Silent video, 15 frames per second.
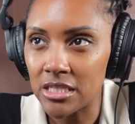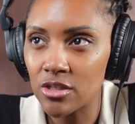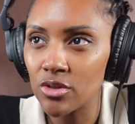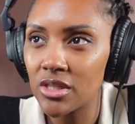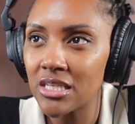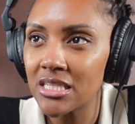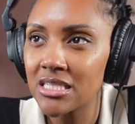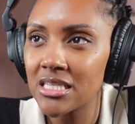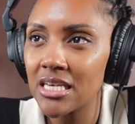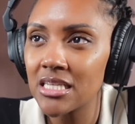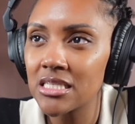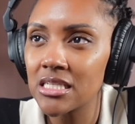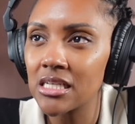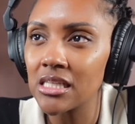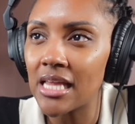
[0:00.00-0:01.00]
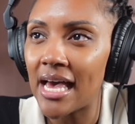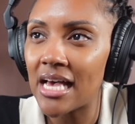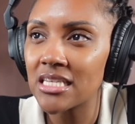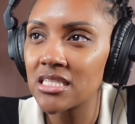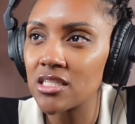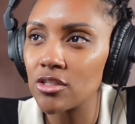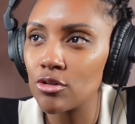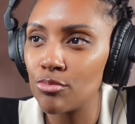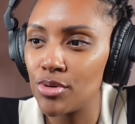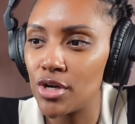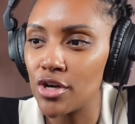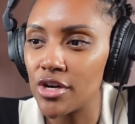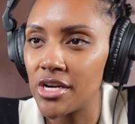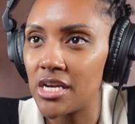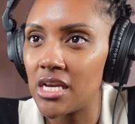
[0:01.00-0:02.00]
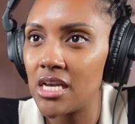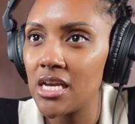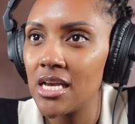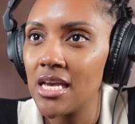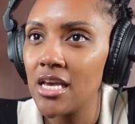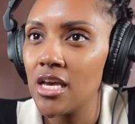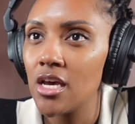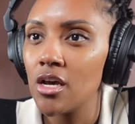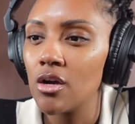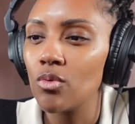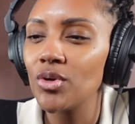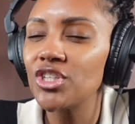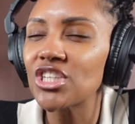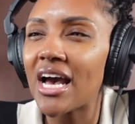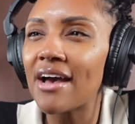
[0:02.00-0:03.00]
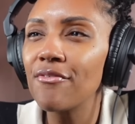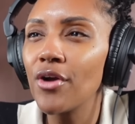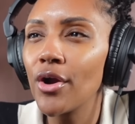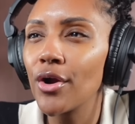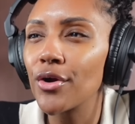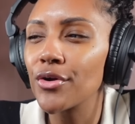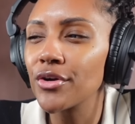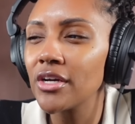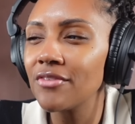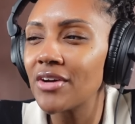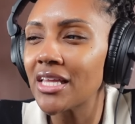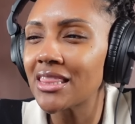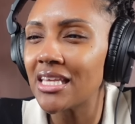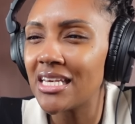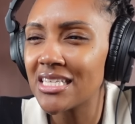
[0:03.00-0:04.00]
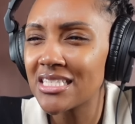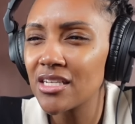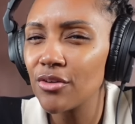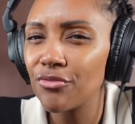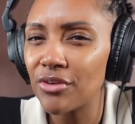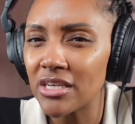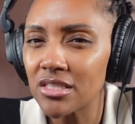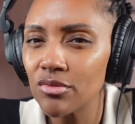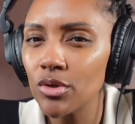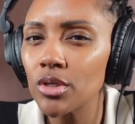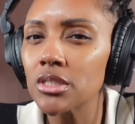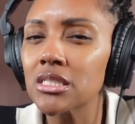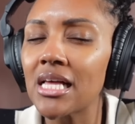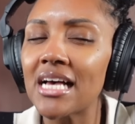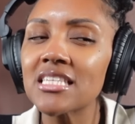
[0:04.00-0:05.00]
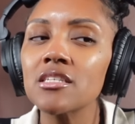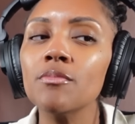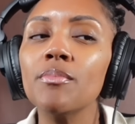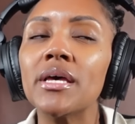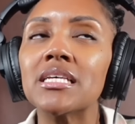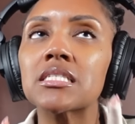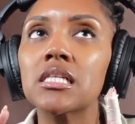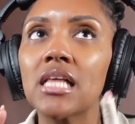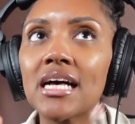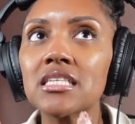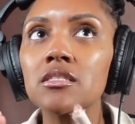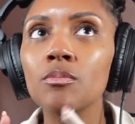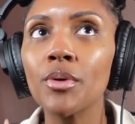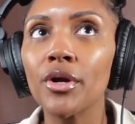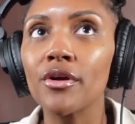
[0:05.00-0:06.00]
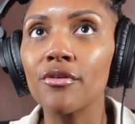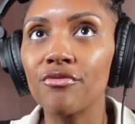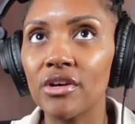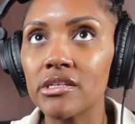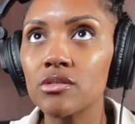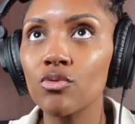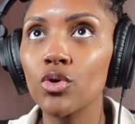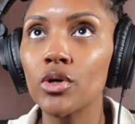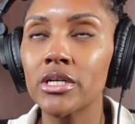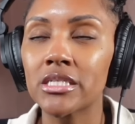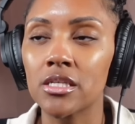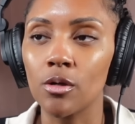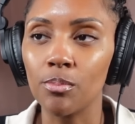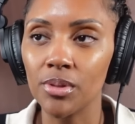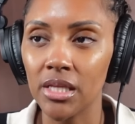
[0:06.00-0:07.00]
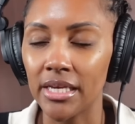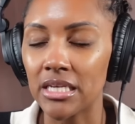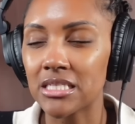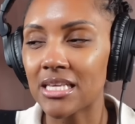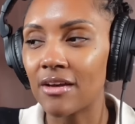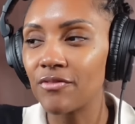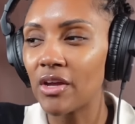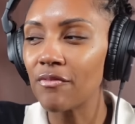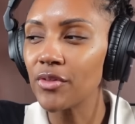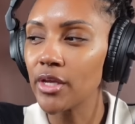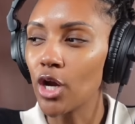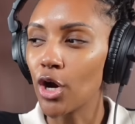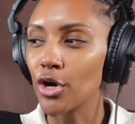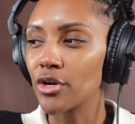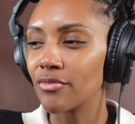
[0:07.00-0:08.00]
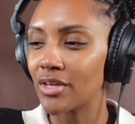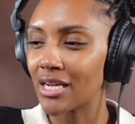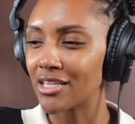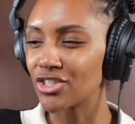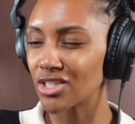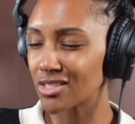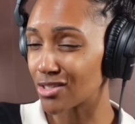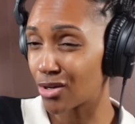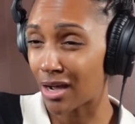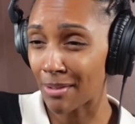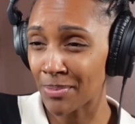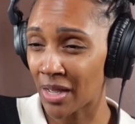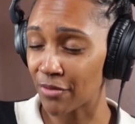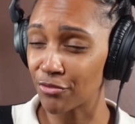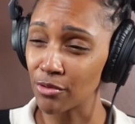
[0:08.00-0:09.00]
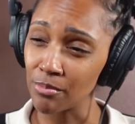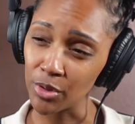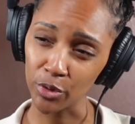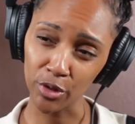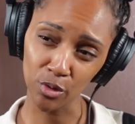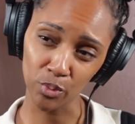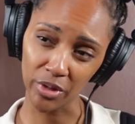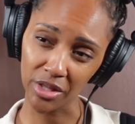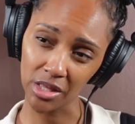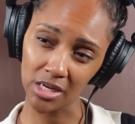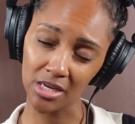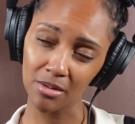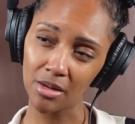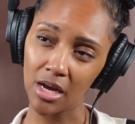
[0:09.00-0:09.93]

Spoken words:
So this says Glastonbury, which I've heard of. Is it a festival? Is Glastonbury a festival or is it a place? I've definitely heard of it. I'm not familiar with it.